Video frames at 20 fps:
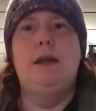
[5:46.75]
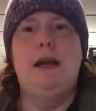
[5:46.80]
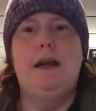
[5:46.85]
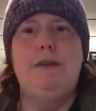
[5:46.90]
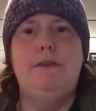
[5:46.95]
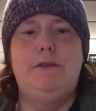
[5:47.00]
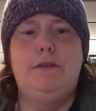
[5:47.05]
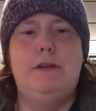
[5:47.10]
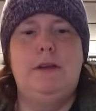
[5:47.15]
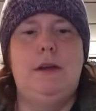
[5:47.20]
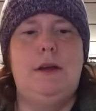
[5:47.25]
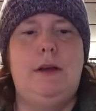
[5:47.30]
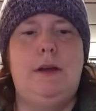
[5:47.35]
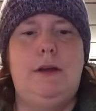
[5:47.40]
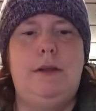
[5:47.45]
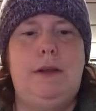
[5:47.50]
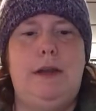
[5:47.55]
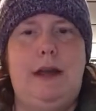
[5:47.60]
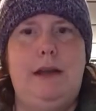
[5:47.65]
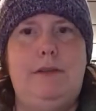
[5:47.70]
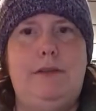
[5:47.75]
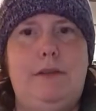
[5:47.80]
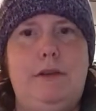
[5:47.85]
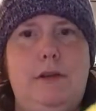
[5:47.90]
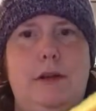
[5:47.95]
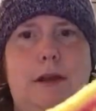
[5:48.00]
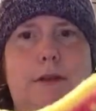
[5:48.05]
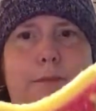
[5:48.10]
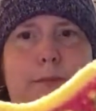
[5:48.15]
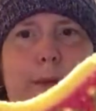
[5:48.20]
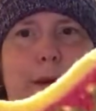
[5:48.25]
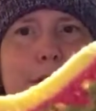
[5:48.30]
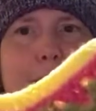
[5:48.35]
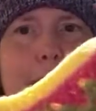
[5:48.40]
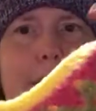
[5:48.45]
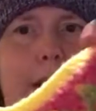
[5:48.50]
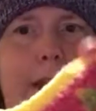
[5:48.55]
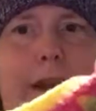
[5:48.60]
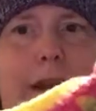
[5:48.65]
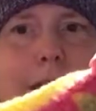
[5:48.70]
started off by
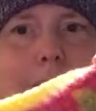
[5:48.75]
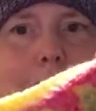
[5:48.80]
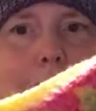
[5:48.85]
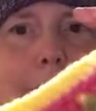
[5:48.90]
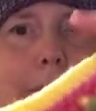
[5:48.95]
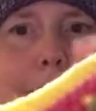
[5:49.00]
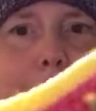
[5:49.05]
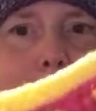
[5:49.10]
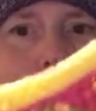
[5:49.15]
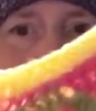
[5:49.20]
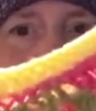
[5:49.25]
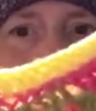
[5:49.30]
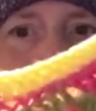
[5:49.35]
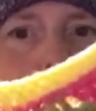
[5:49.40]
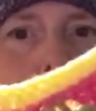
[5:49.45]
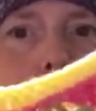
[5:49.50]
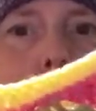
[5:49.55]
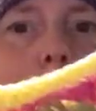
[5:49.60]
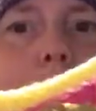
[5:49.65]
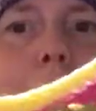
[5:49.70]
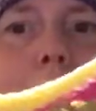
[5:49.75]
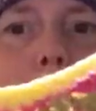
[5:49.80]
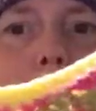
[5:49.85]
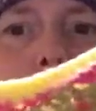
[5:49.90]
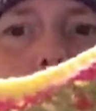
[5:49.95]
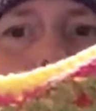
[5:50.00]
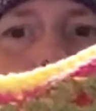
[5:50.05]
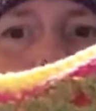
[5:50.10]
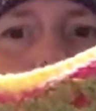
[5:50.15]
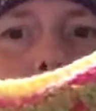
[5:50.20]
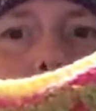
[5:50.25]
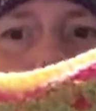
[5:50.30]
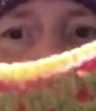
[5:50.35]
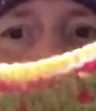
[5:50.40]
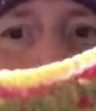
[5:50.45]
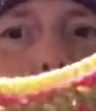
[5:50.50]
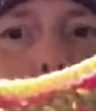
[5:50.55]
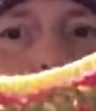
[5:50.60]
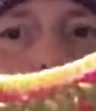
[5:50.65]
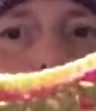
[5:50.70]
chaining enough to go over her head, and then I did granny